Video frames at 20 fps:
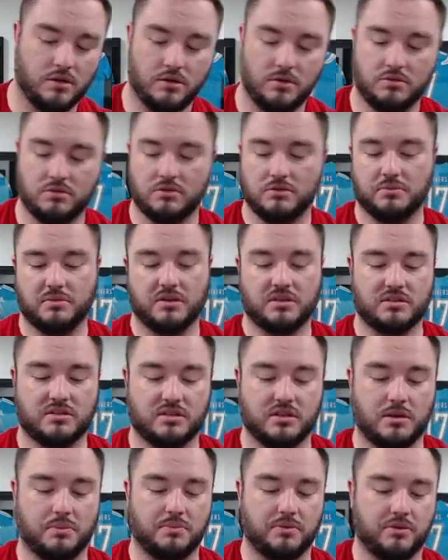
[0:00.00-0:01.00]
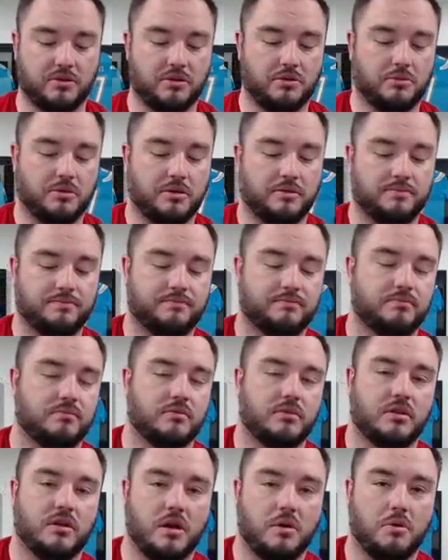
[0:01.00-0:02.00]
We'll mix it up a little bit.
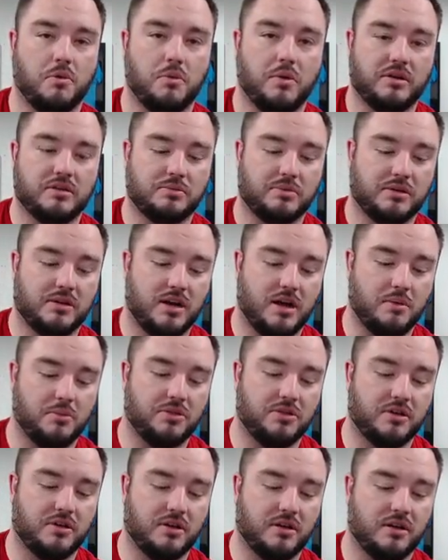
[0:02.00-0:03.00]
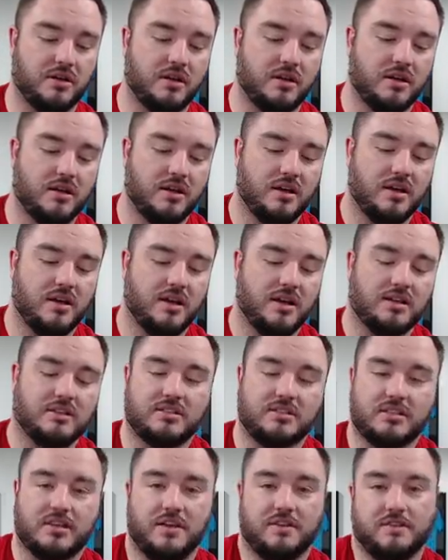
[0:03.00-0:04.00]
I won't waste my time with a
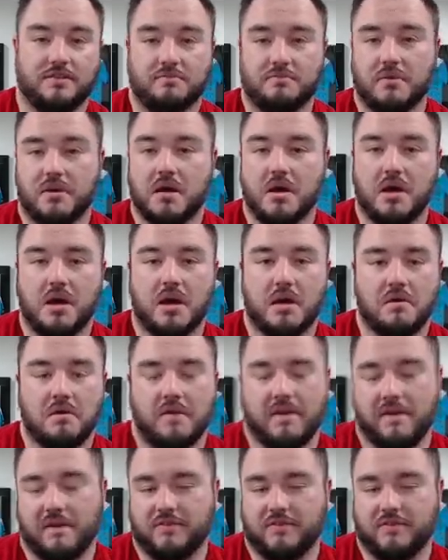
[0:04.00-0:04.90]
sleeve. If